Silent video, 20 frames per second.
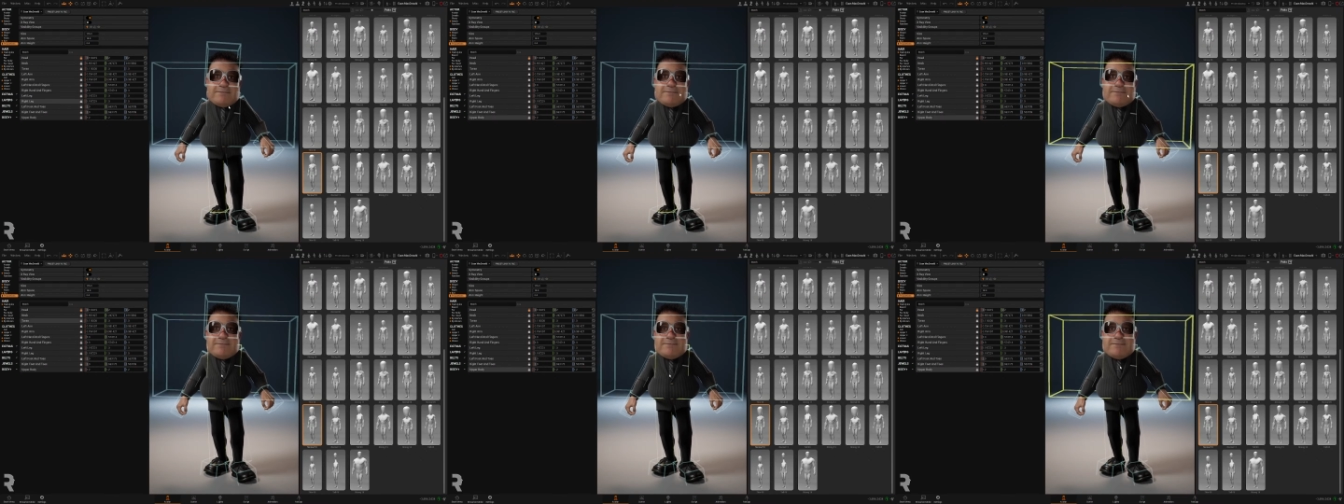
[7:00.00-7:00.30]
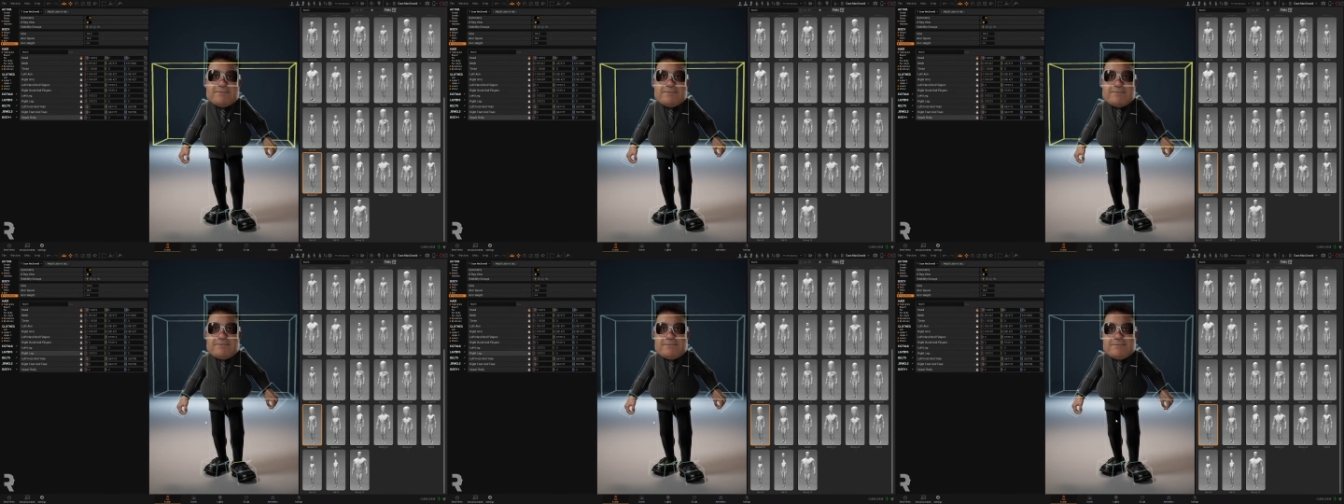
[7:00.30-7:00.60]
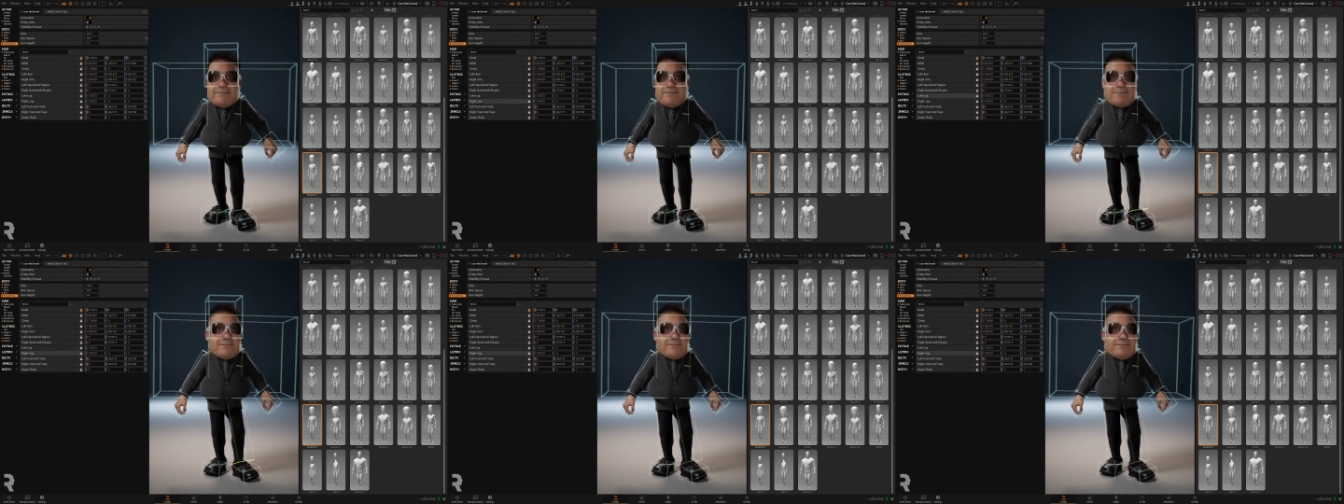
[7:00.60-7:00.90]
you see
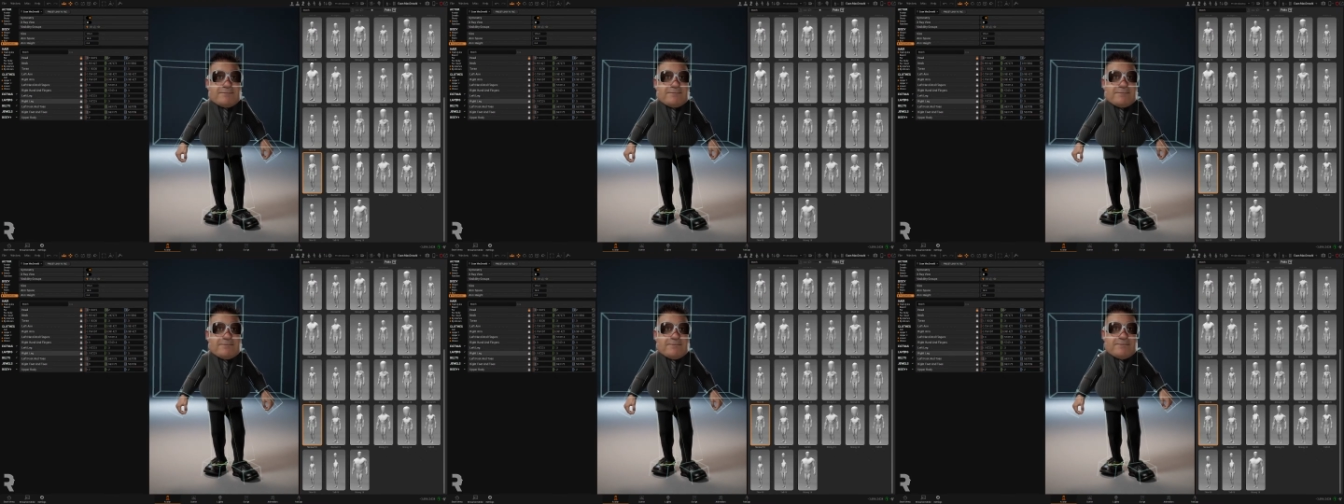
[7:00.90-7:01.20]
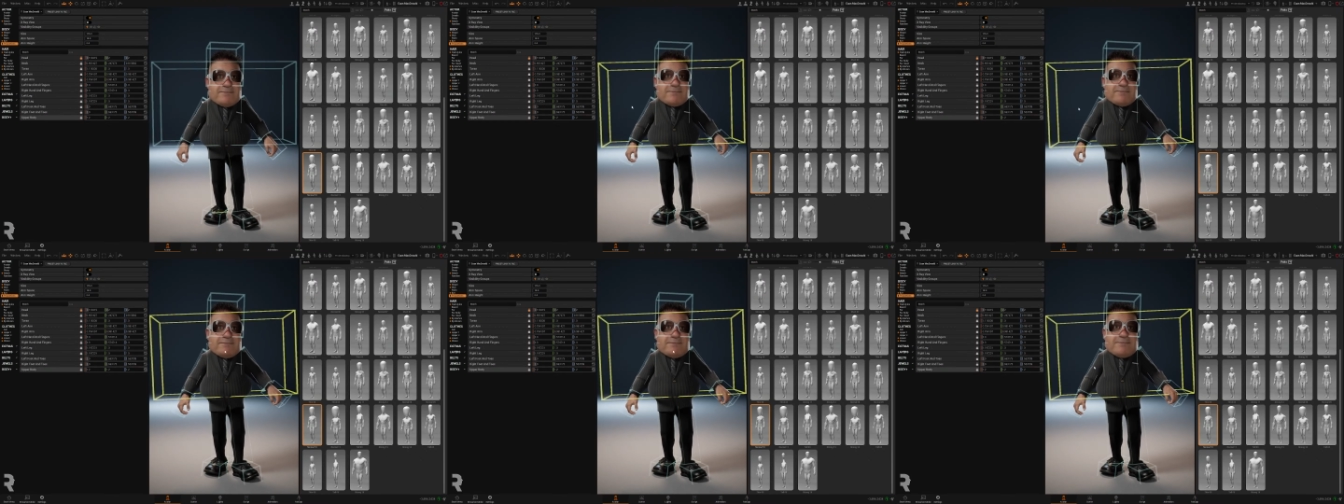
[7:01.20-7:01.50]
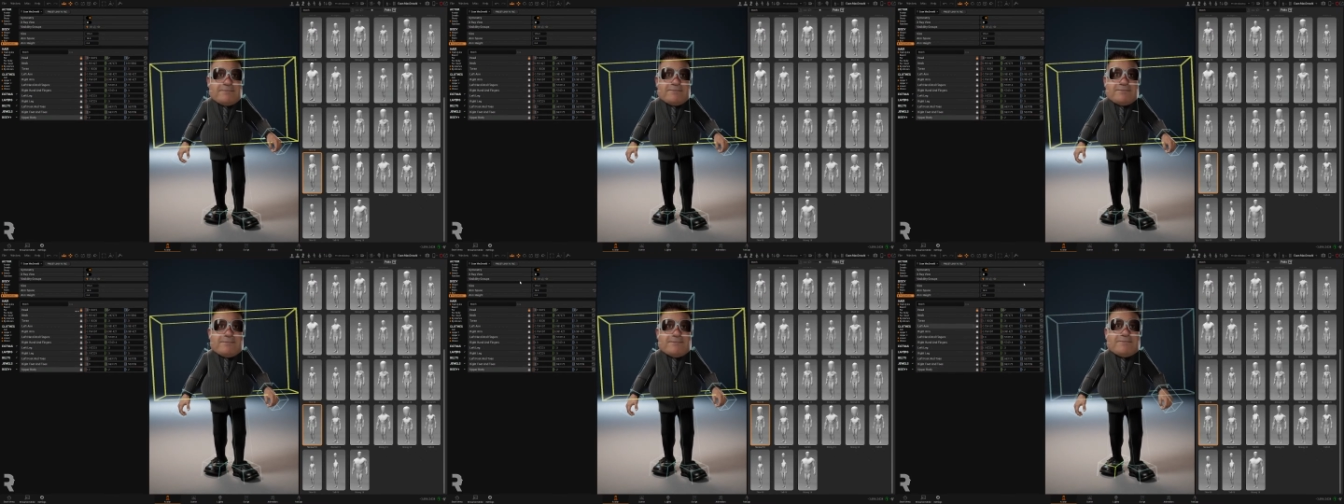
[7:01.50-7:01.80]
that um, I put
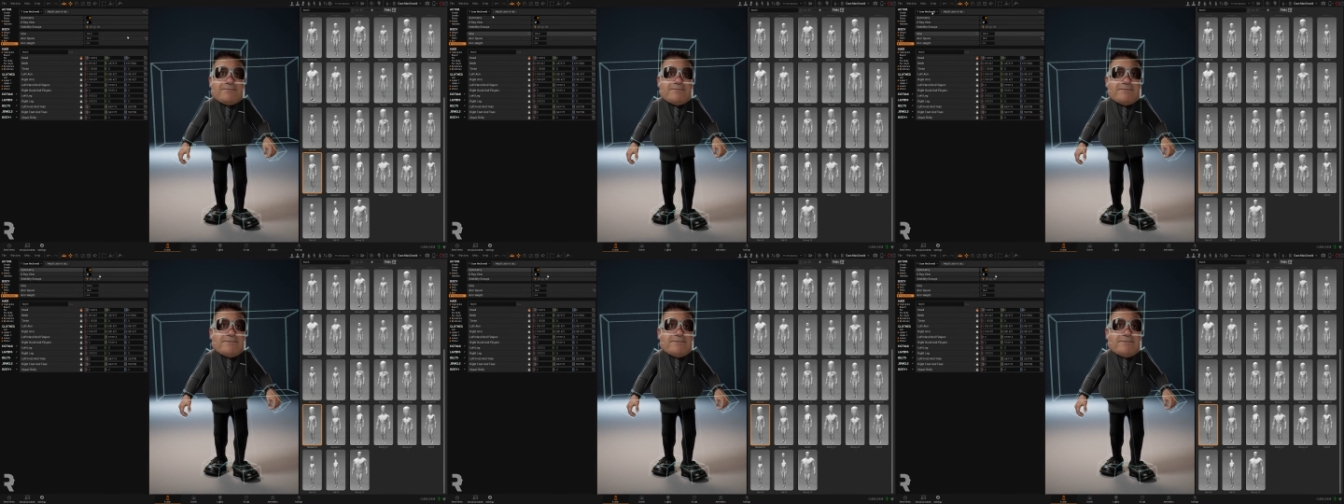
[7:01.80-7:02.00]
his